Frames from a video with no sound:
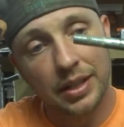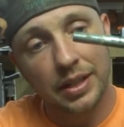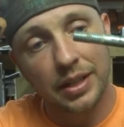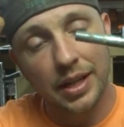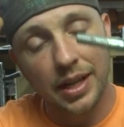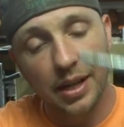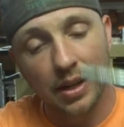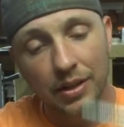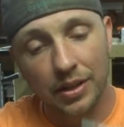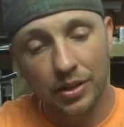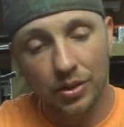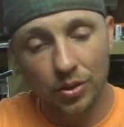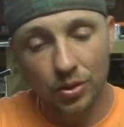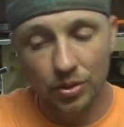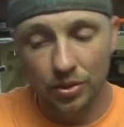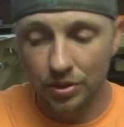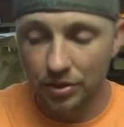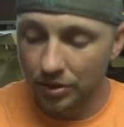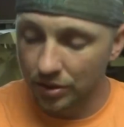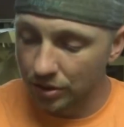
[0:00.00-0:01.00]
Now in
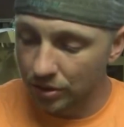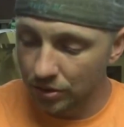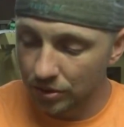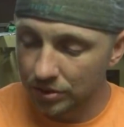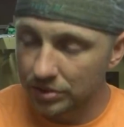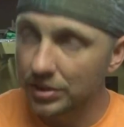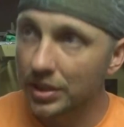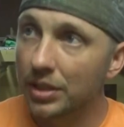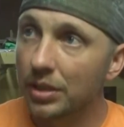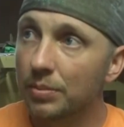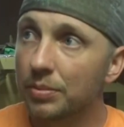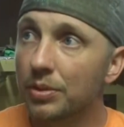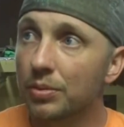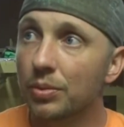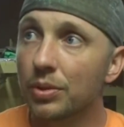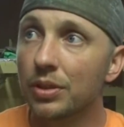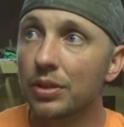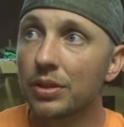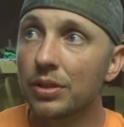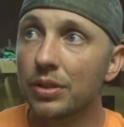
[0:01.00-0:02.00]
order to do the setup that
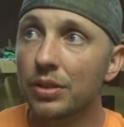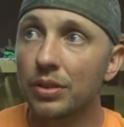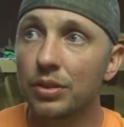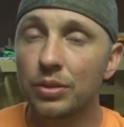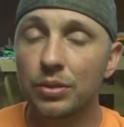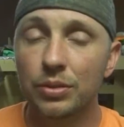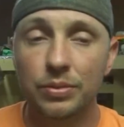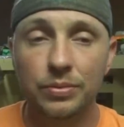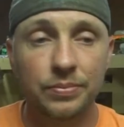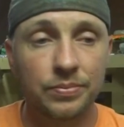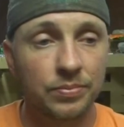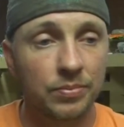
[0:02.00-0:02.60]
we're going to do